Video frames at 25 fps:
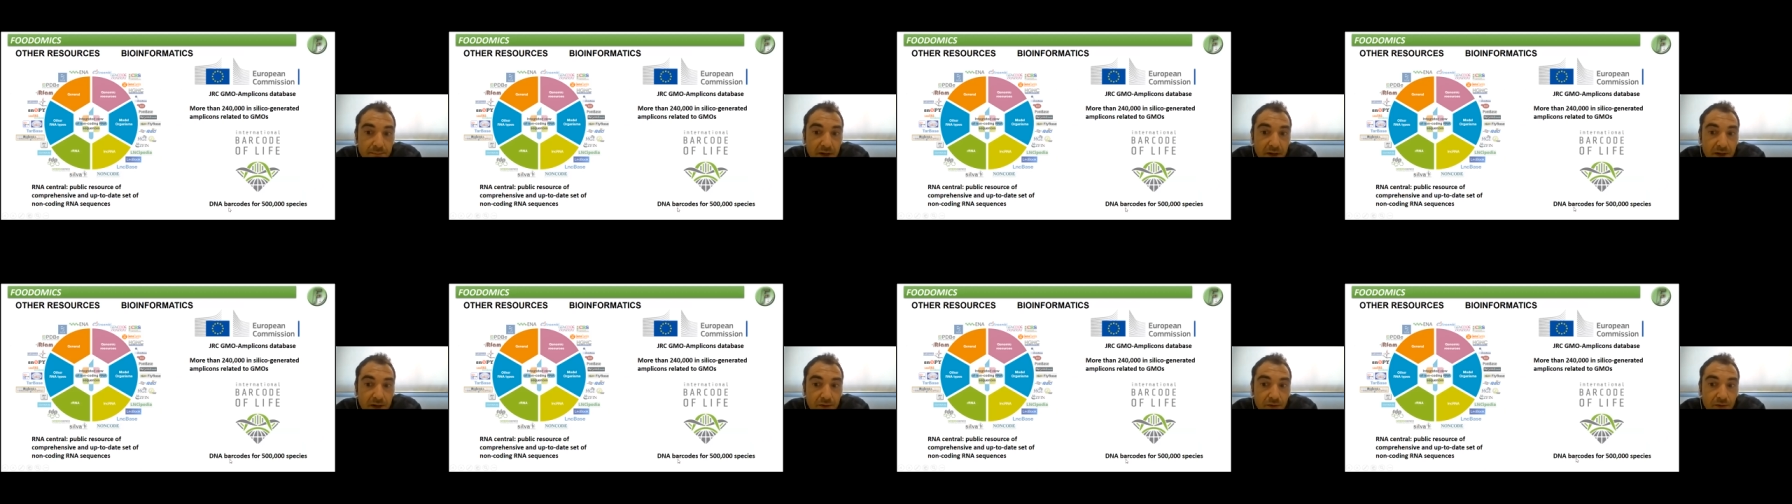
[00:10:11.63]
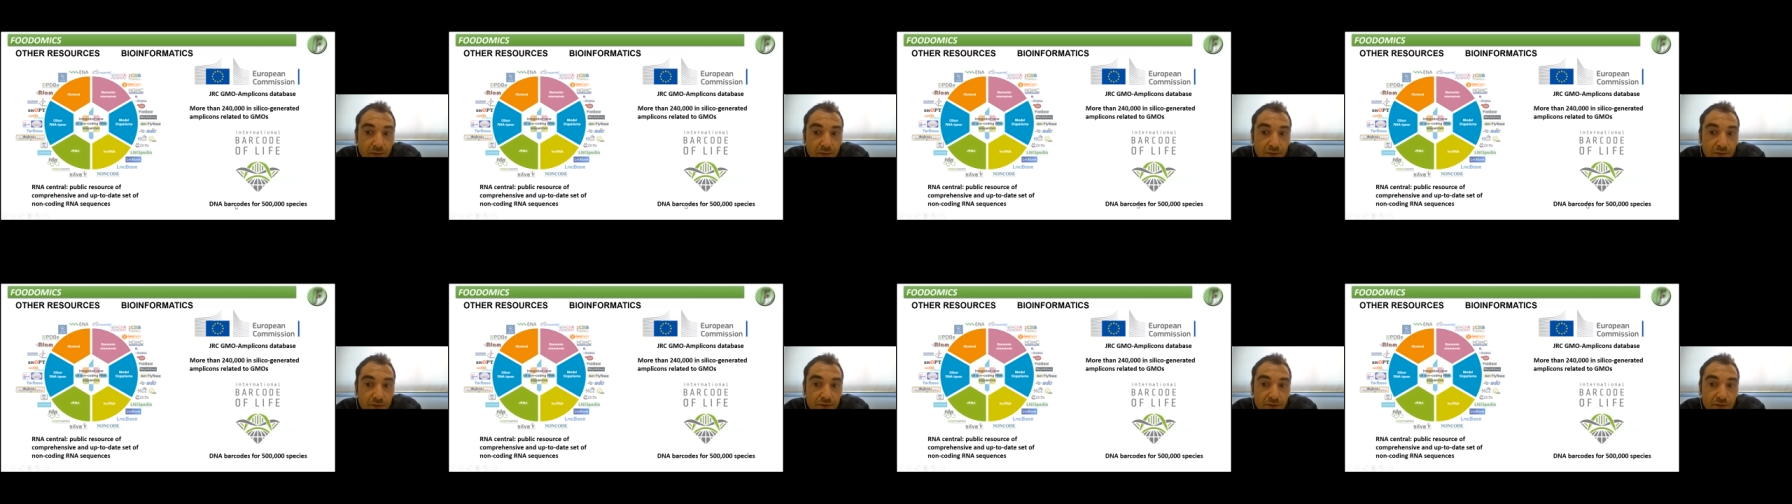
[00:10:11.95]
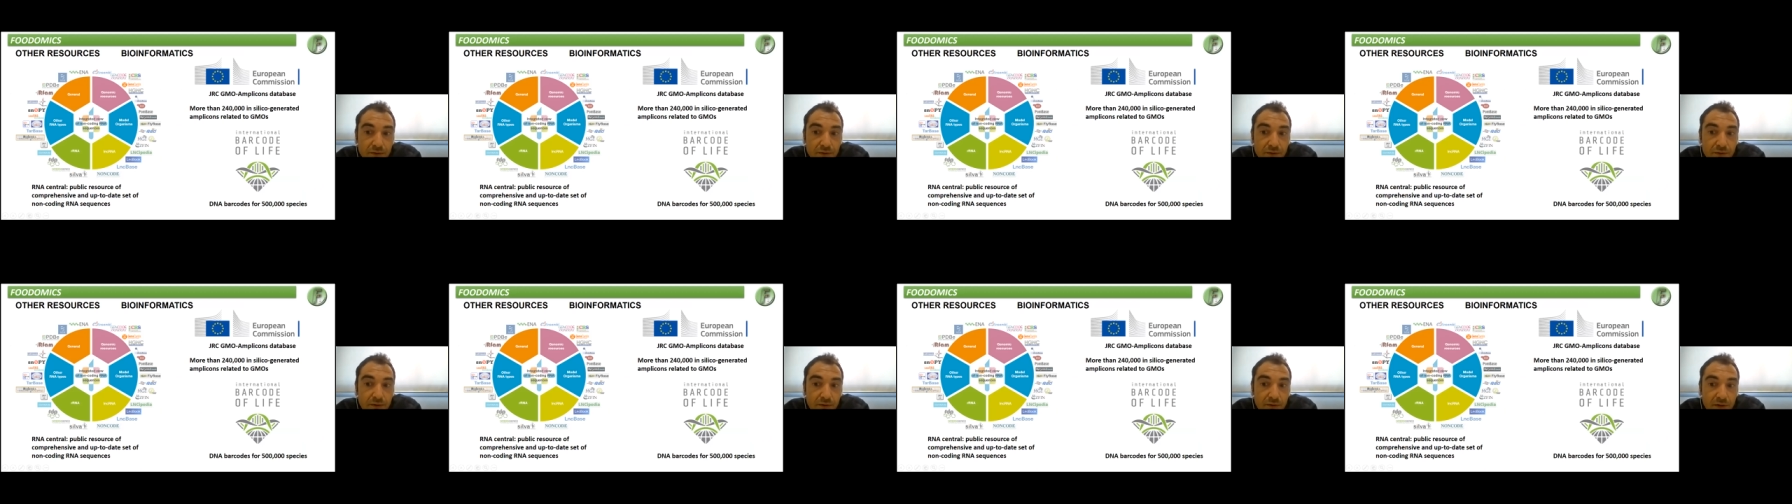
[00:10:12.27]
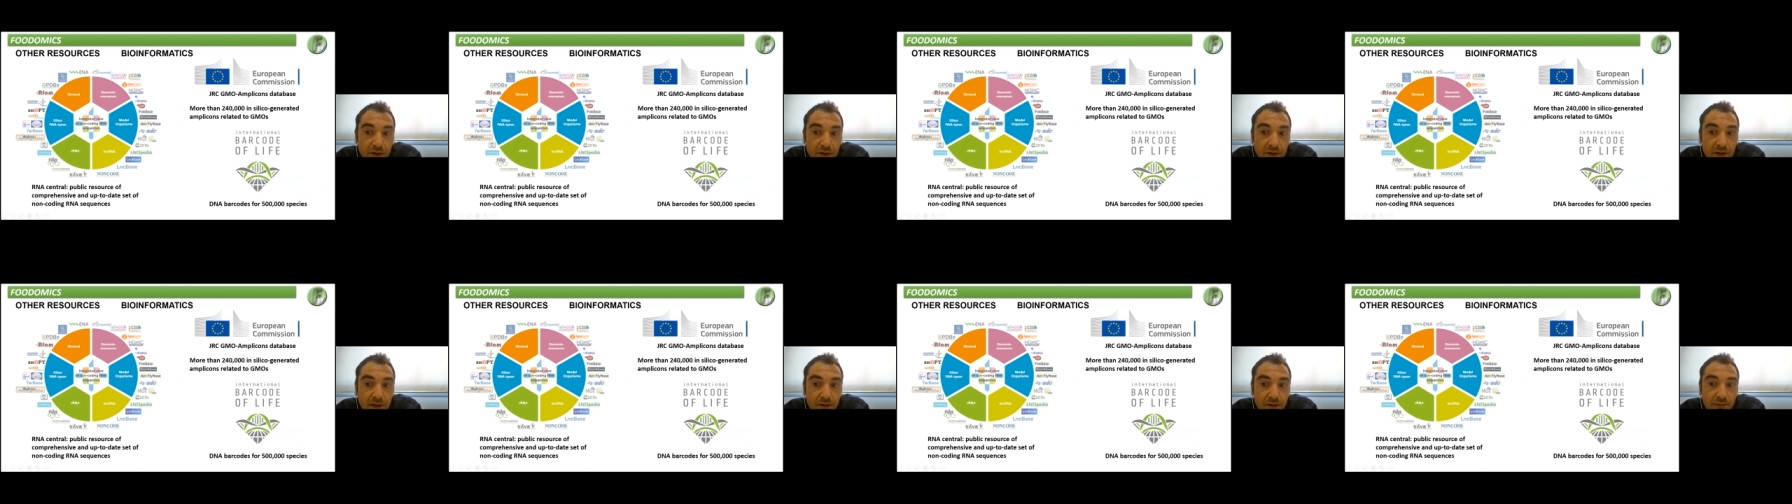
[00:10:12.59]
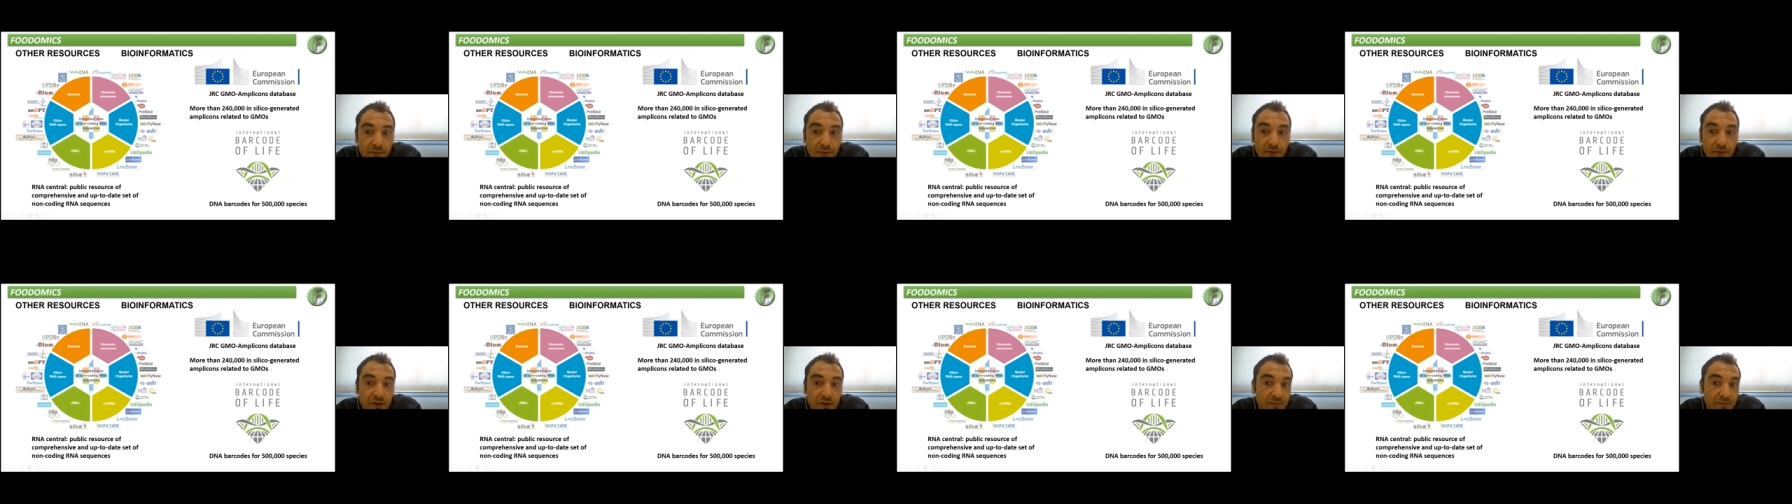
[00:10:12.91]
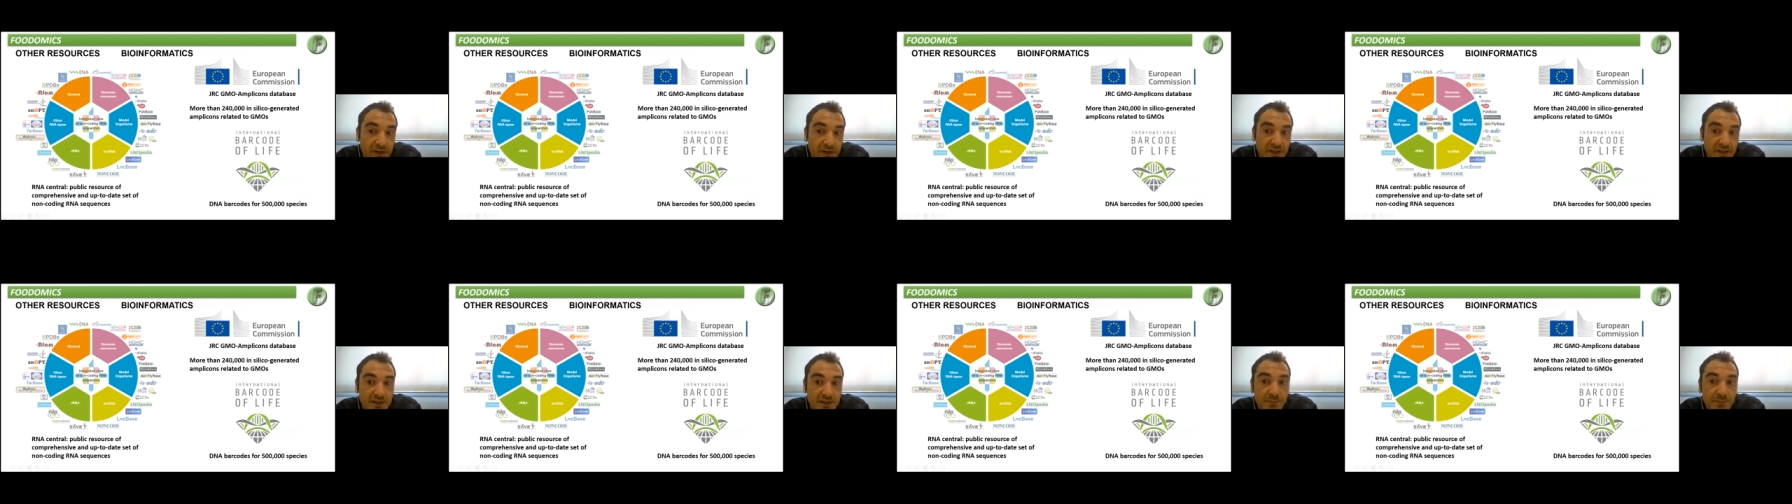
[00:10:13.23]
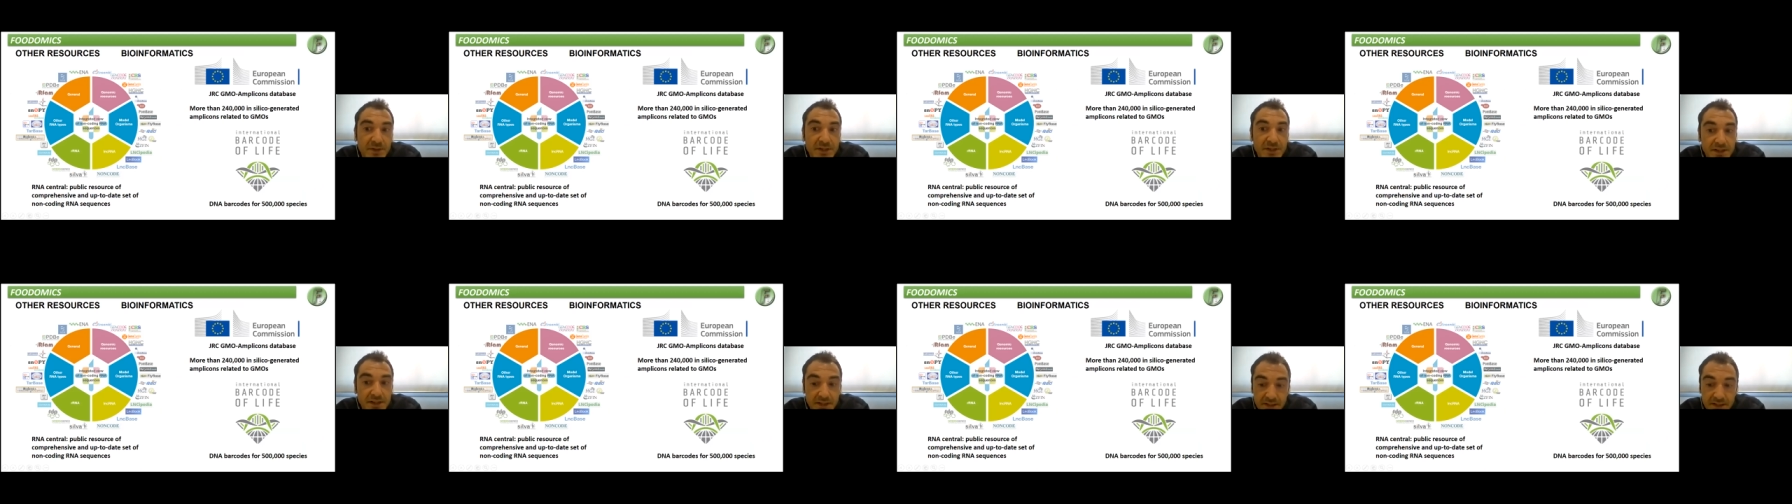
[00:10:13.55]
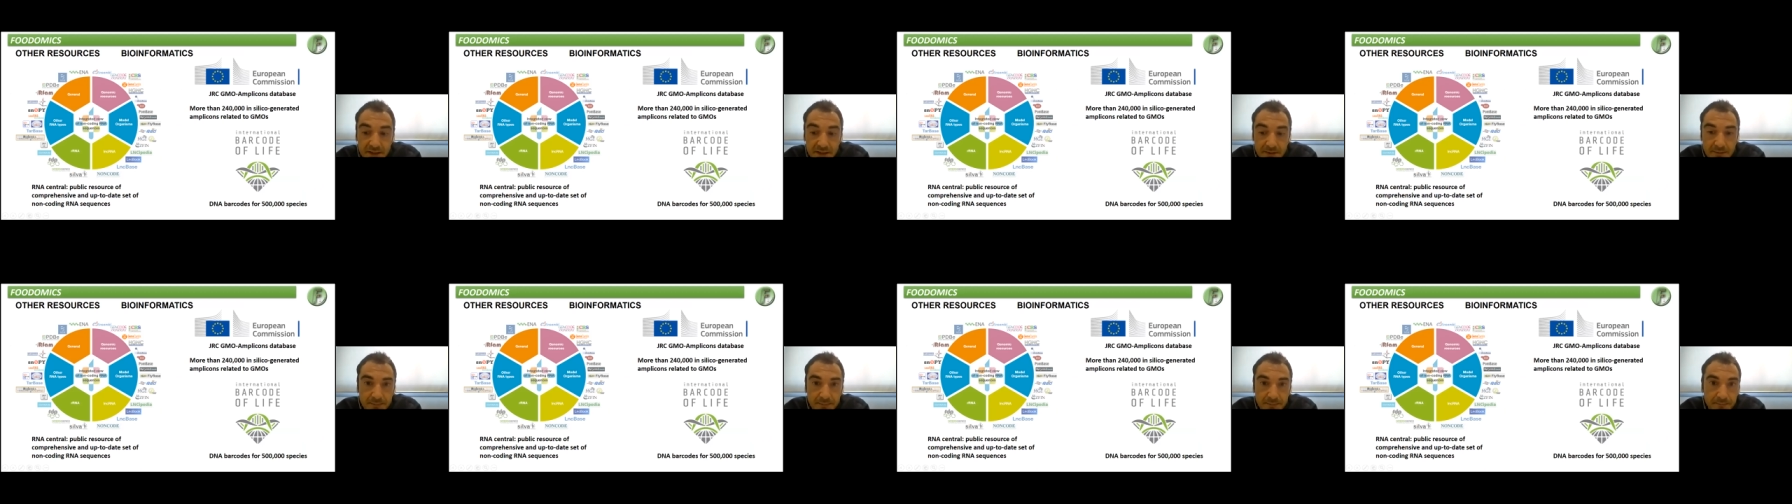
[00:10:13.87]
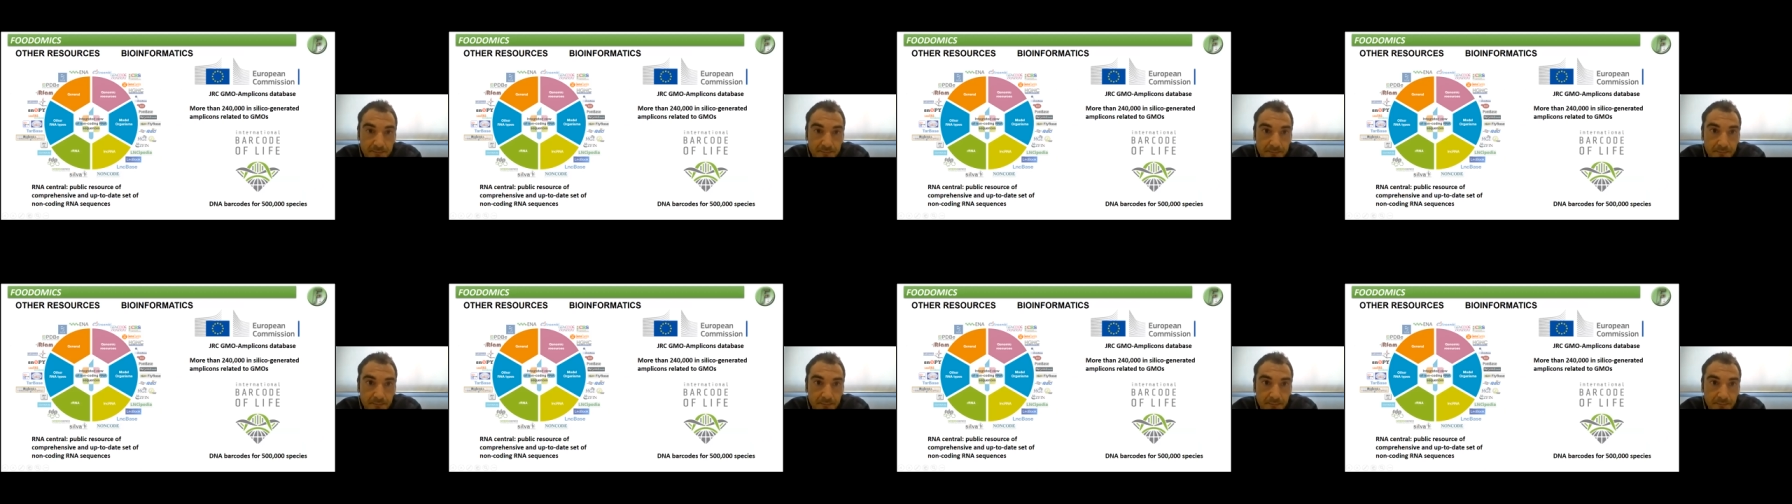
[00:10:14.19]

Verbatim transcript: barcodes uh, for different species.